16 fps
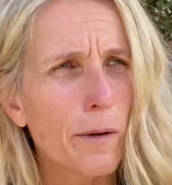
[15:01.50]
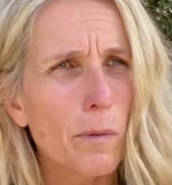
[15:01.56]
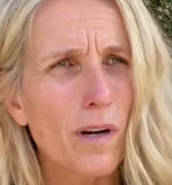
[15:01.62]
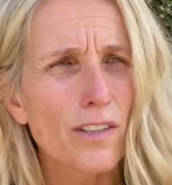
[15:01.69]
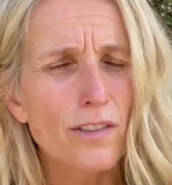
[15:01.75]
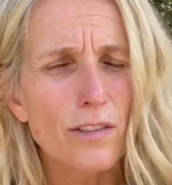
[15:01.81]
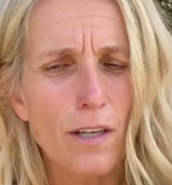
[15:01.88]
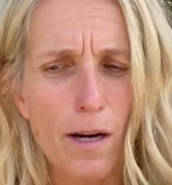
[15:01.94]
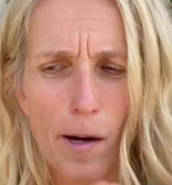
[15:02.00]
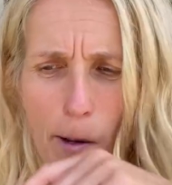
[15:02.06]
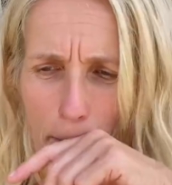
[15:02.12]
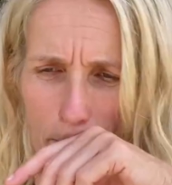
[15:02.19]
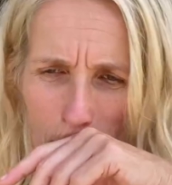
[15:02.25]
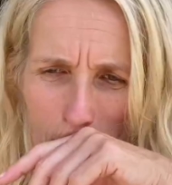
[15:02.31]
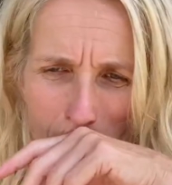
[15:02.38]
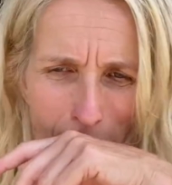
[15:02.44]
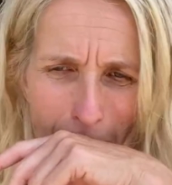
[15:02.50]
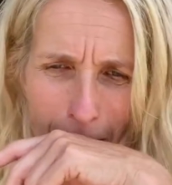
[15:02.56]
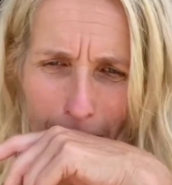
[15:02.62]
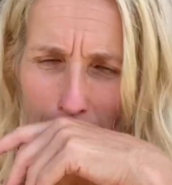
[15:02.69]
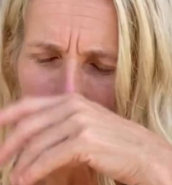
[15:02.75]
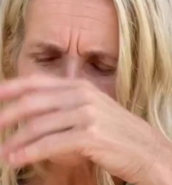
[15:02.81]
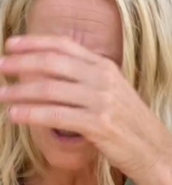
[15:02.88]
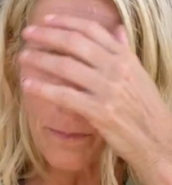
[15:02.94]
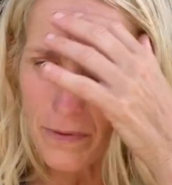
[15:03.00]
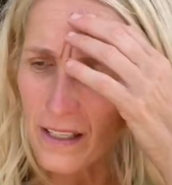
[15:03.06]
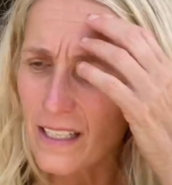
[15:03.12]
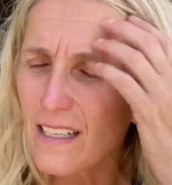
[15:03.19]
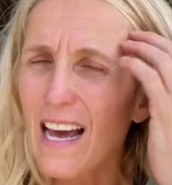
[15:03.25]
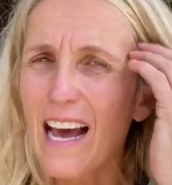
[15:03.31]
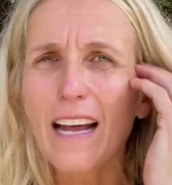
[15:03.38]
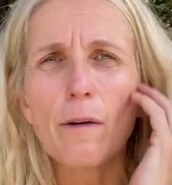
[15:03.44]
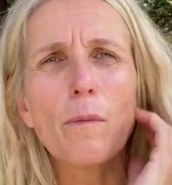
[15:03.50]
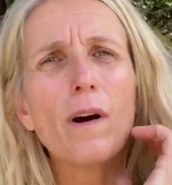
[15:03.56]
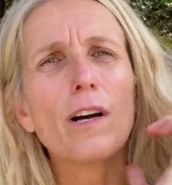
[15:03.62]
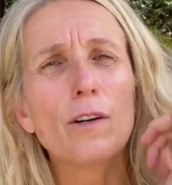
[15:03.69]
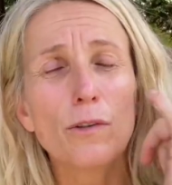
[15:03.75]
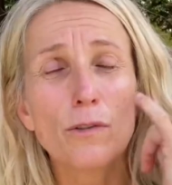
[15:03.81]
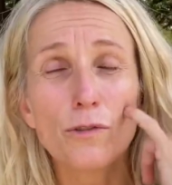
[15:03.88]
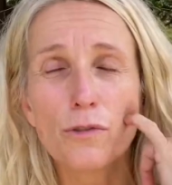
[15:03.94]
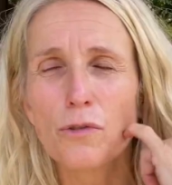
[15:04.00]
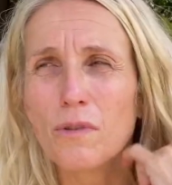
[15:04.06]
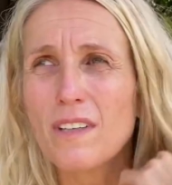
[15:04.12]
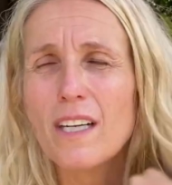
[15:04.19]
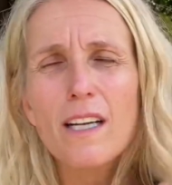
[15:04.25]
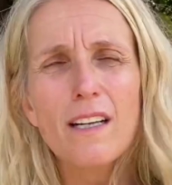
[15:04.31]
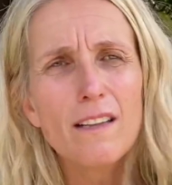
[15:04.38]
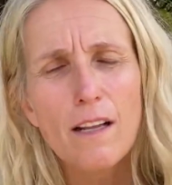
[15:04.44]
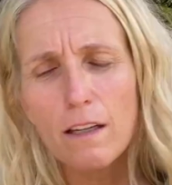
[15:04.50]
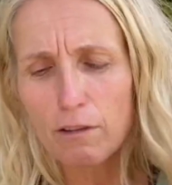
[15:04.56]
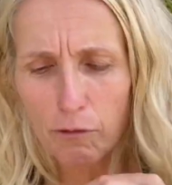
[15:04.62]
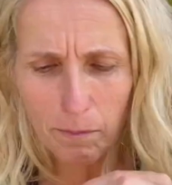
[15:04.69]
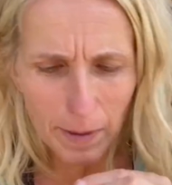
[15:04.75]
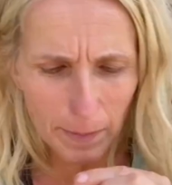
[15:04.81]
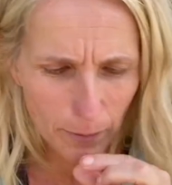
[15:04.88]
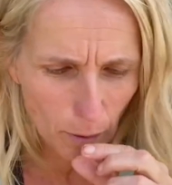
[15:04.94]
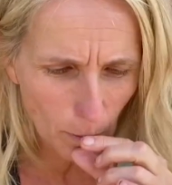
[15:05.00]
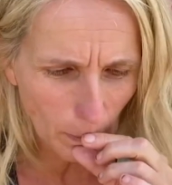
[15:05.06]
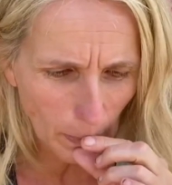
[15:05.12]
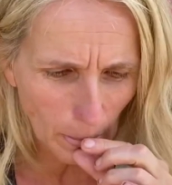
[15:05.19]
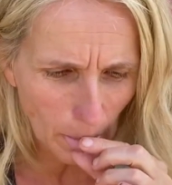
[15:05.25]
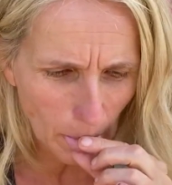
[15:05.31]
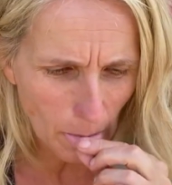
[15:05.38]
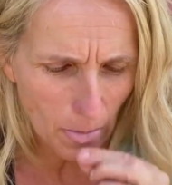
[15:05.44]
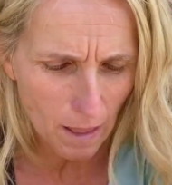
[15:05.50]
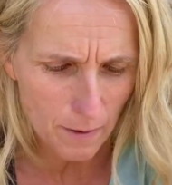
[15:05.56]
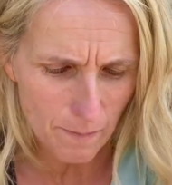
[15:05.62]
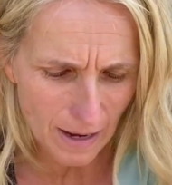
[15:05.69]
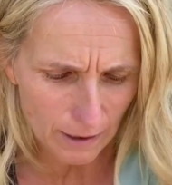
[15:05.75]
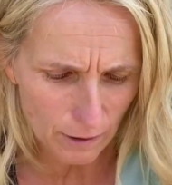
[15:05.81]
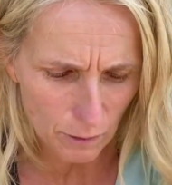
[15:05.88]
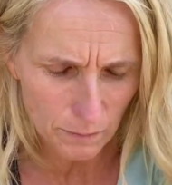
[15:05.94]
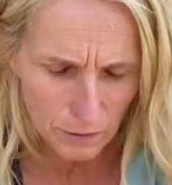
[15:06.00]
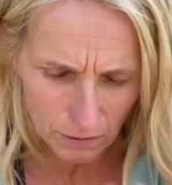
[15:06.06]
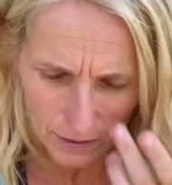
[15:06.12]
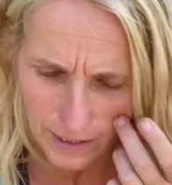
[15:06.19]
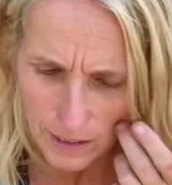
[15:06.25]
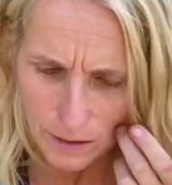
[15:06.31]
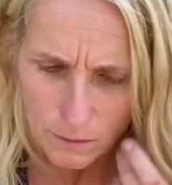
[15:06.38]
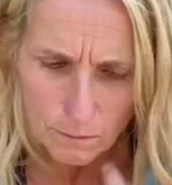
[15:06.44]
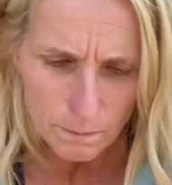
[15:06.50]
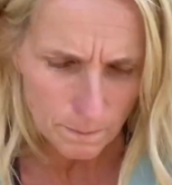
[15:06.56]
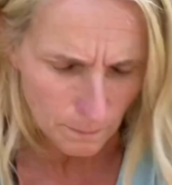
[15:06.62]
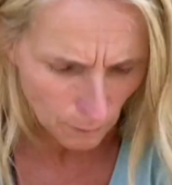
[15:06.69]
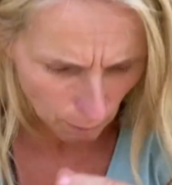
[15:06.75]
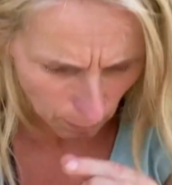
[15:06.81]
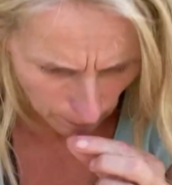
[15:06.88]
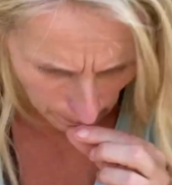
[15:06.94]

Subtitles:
was something that concerning a lot of people in my community. Ooh,